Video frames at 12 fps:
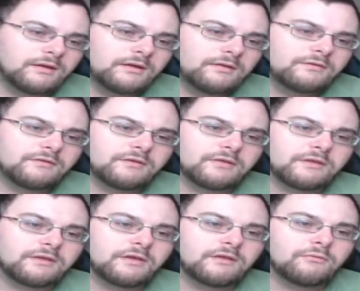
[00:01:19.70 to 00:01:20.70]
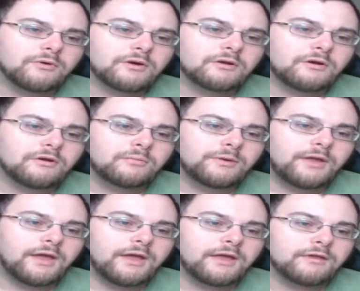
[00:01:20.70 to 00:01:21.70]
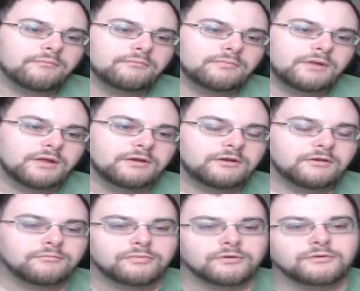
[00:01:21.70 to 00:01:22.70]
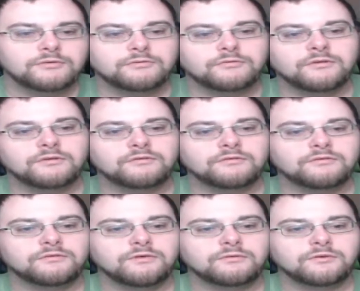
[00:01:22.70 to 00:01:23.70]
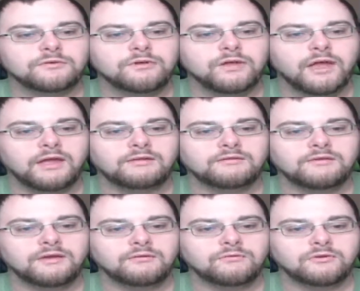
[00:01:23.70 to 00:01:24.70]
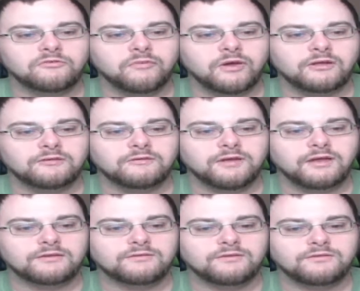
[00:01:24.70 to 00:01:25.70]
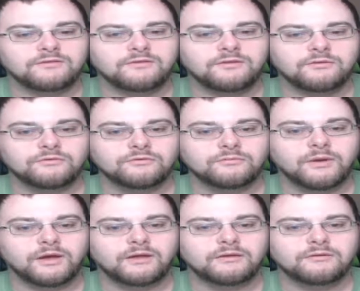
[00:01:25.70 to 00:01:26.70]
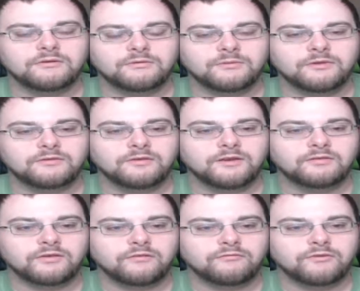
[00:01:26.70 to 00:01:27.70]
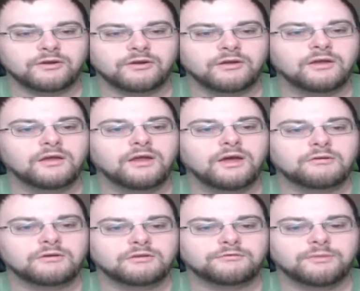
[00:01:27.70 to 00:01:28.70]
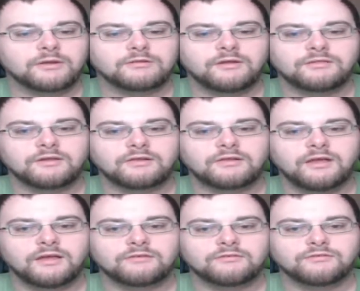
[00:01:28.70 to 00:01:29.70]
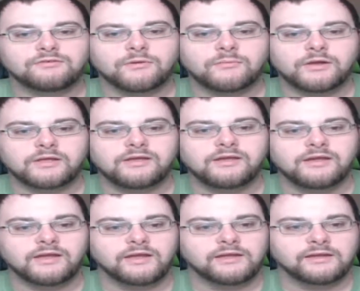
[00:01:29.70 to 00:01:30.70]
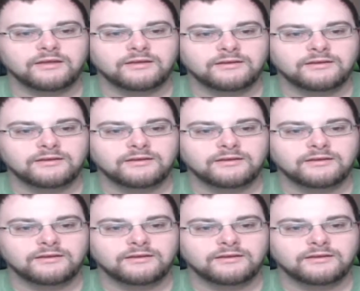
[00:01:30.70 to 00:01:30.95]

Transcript: Let's see, the king where it all began, bloodied and bruised. So you can take one of my attacks and still smile. It's because he doesn't have fear. I would expect nothing less from a king.